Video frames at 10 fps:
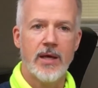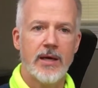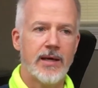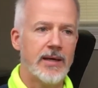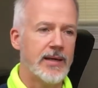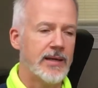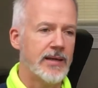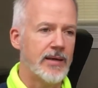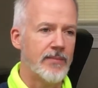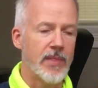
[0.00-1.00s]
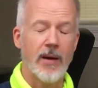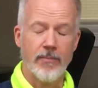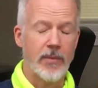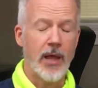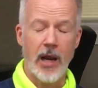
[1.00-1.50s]

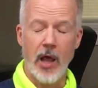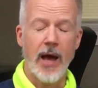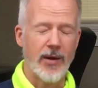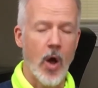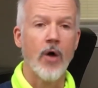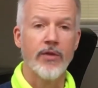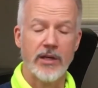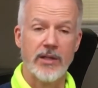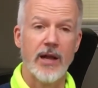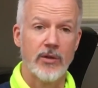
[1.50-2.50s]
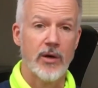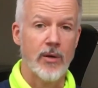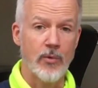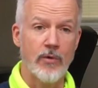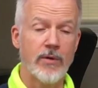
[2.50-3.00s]
Not a lot, all things out there are
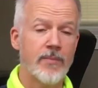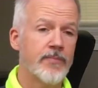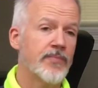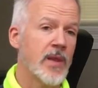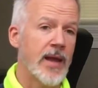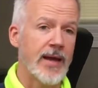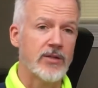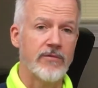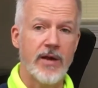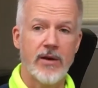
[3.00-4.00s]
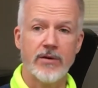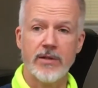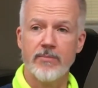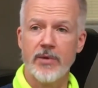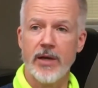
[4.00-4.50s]
moving. Excavators
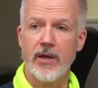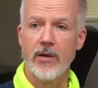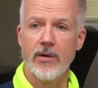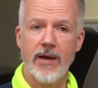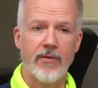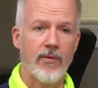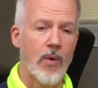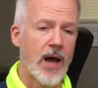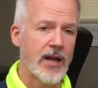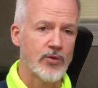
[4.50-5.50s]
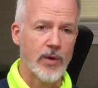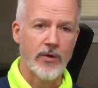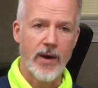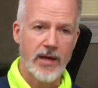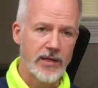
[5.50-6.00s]
in particular have a wide swing
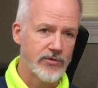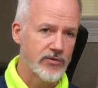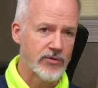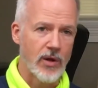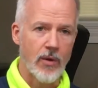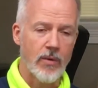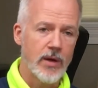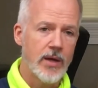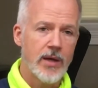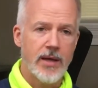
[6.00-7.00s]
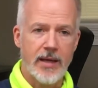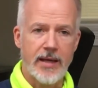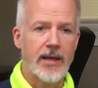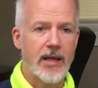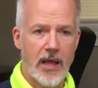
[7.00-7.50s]
radius, so
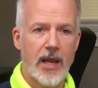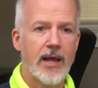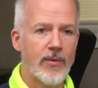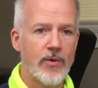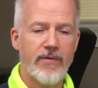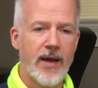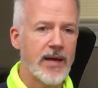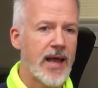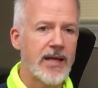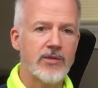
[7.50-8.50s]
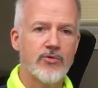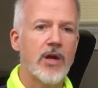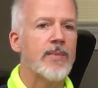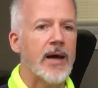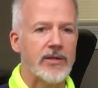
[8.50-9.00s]
we've had guys struck
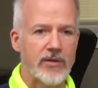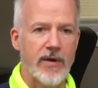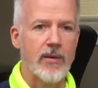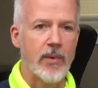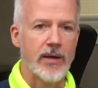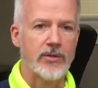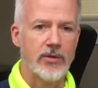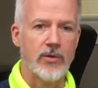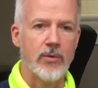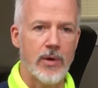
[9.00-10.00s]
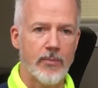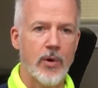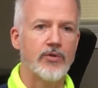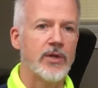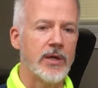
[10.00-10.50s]
by excavator buckets too, approaching